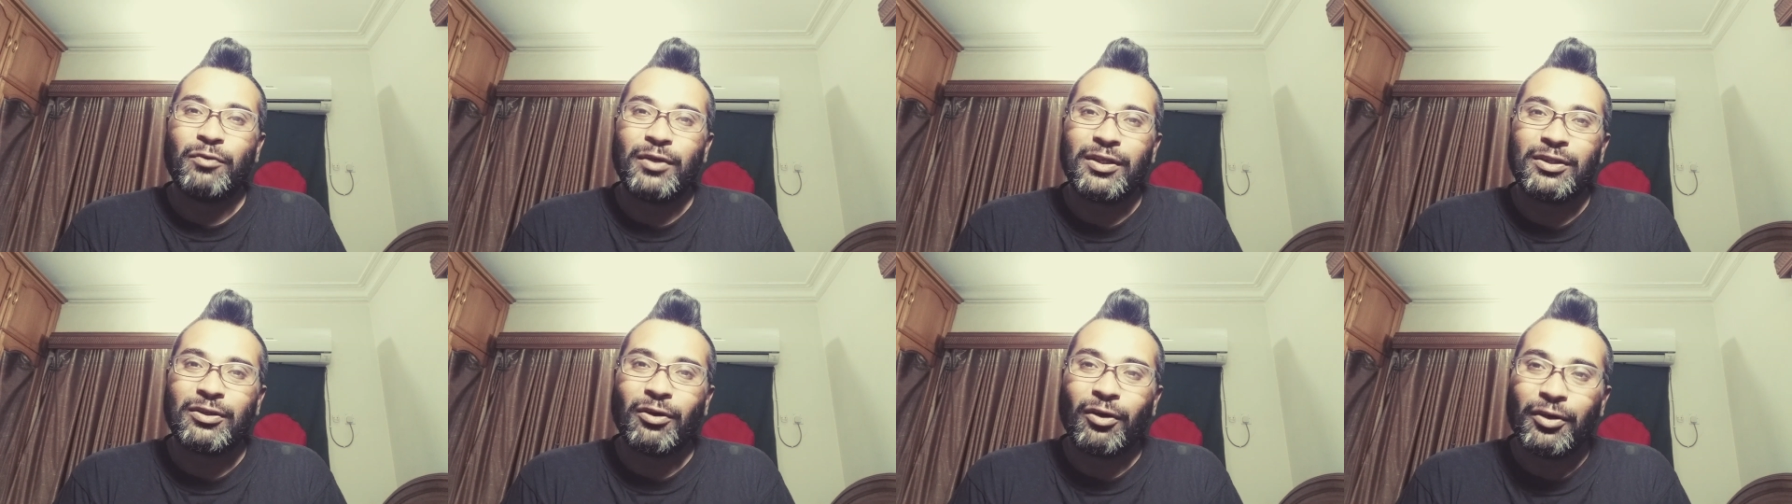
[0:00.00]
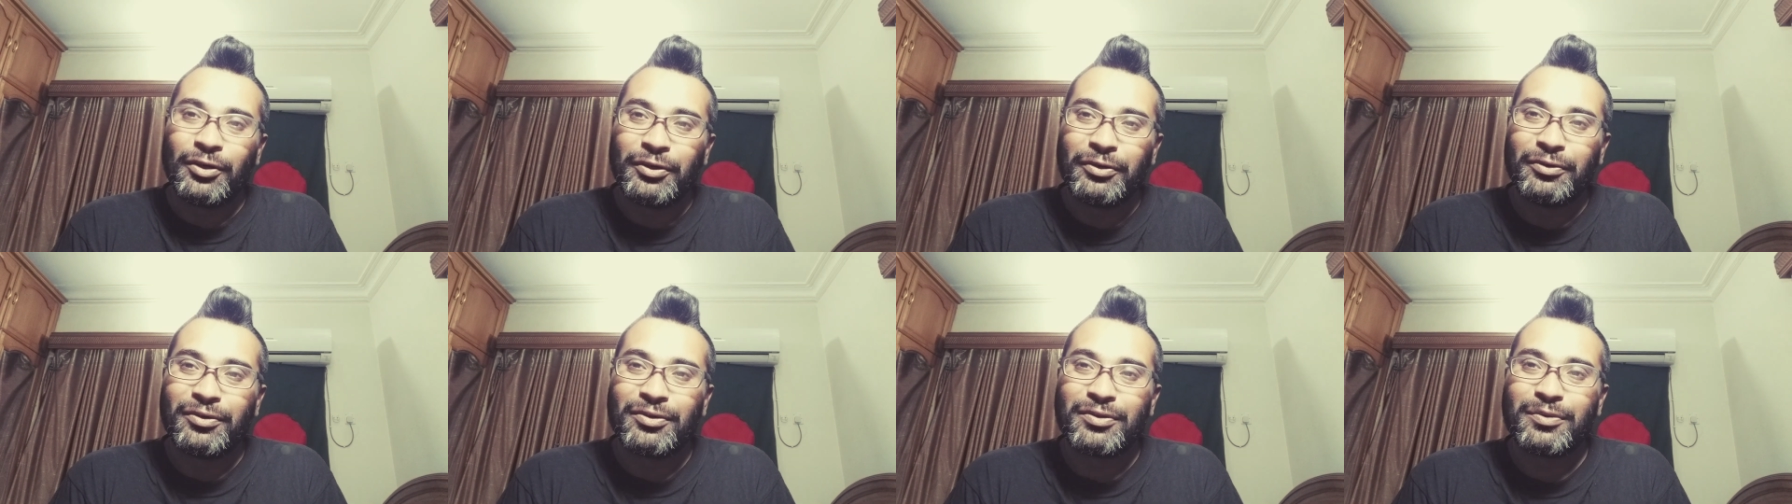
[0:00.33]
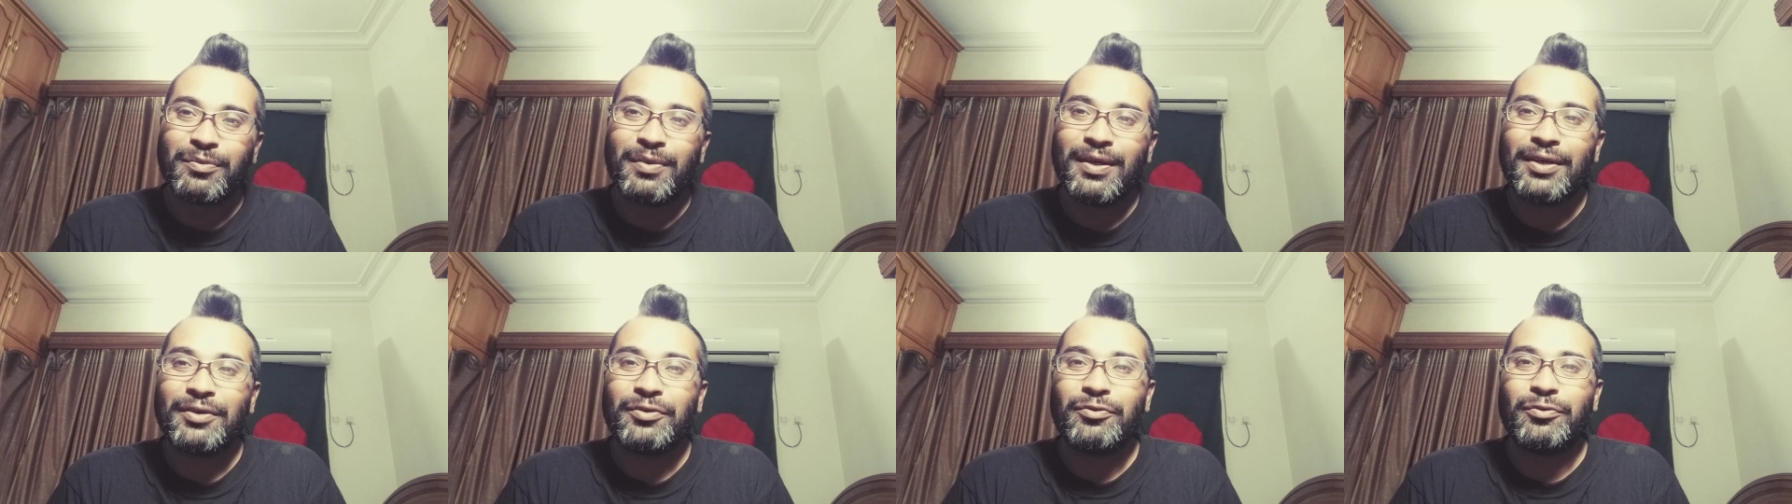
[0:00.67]
with all due
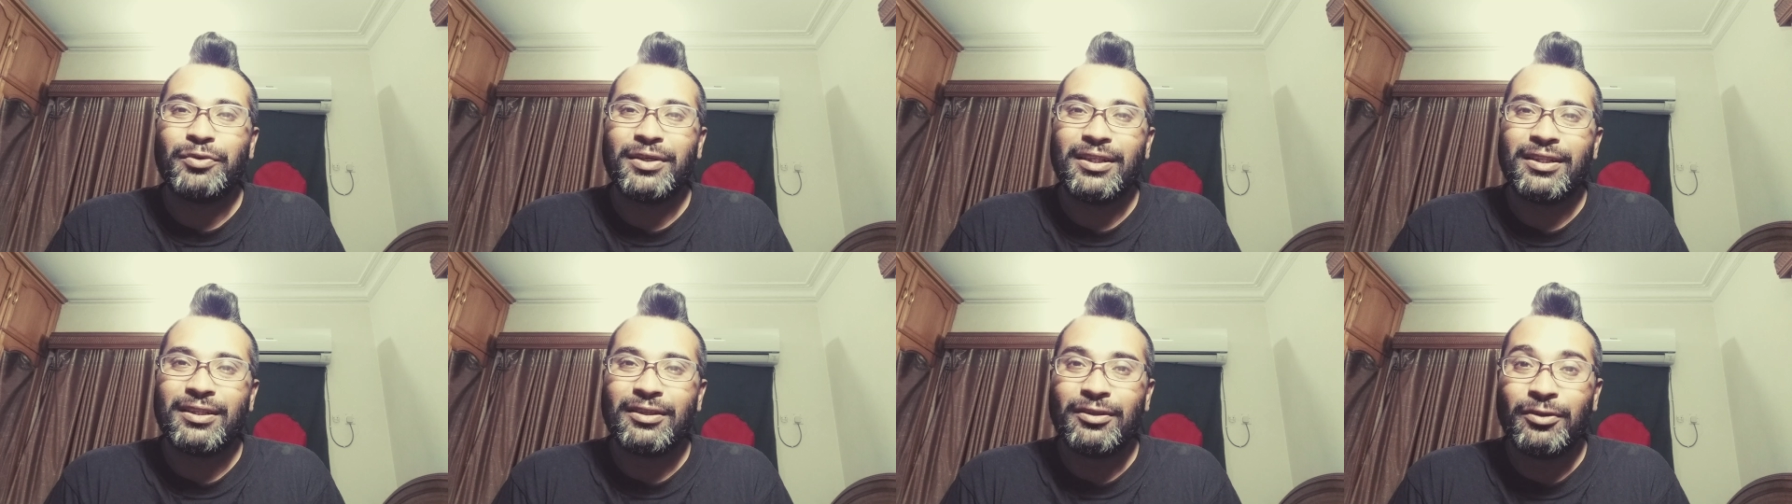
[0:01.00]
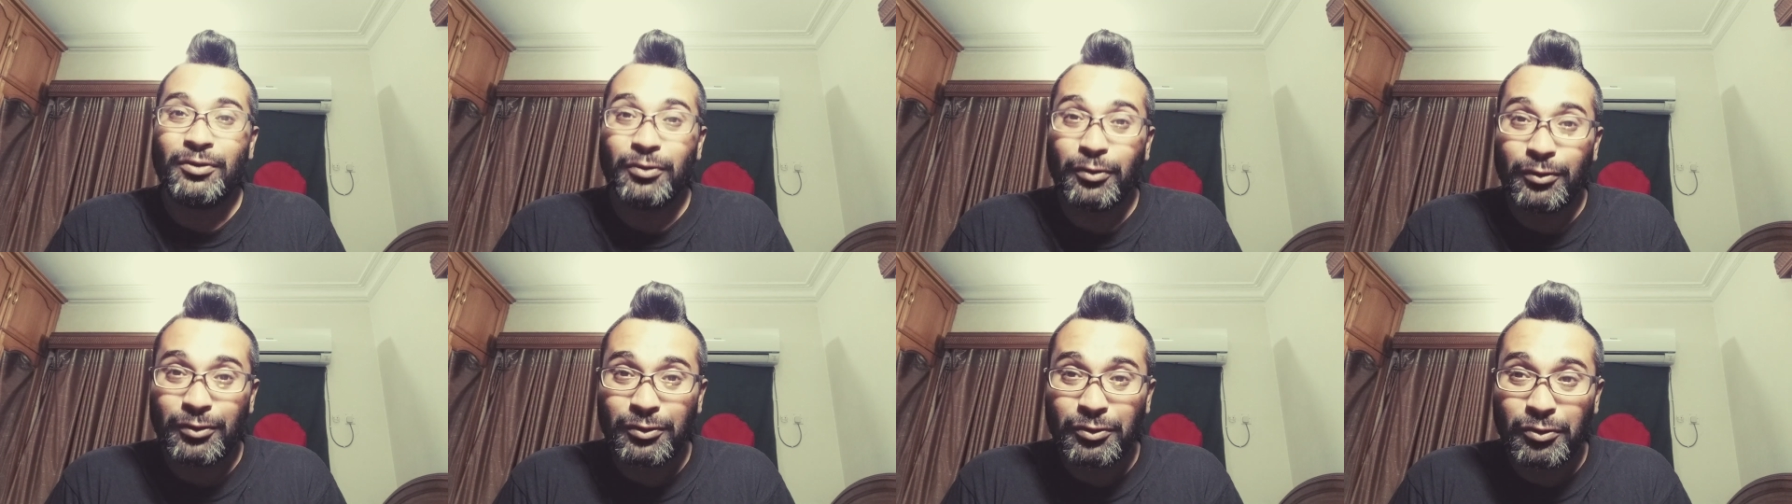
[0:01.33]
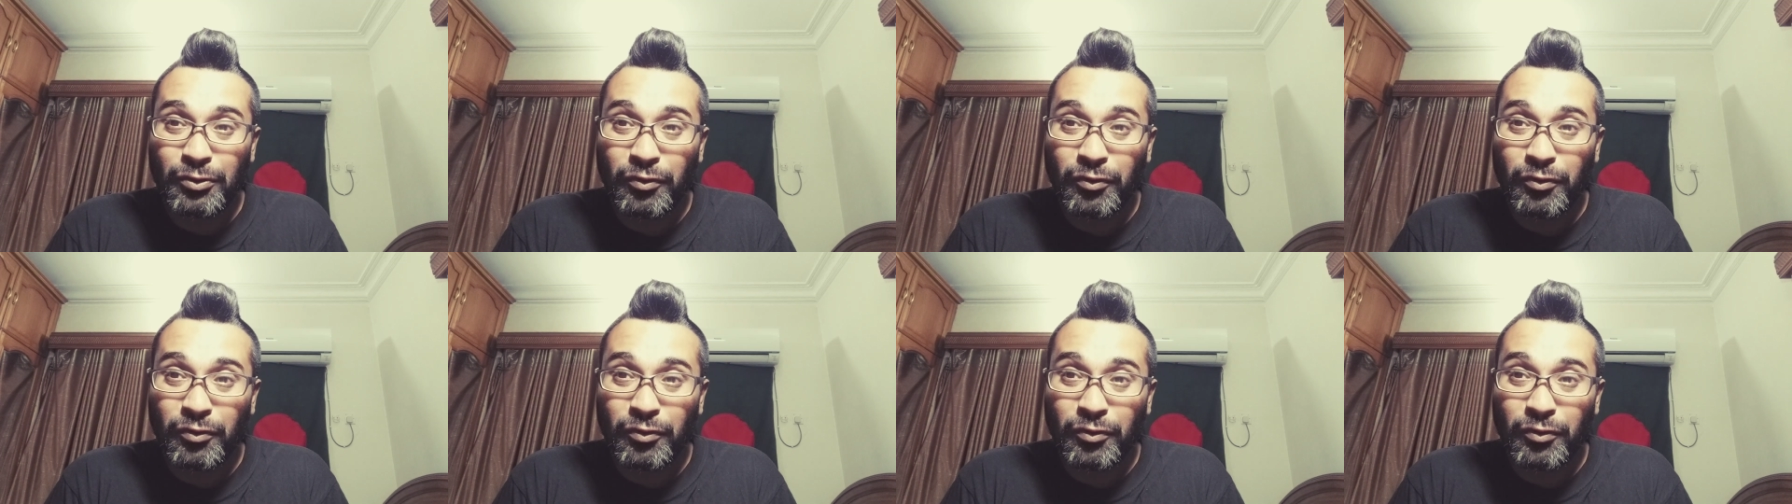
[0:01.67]
respect with those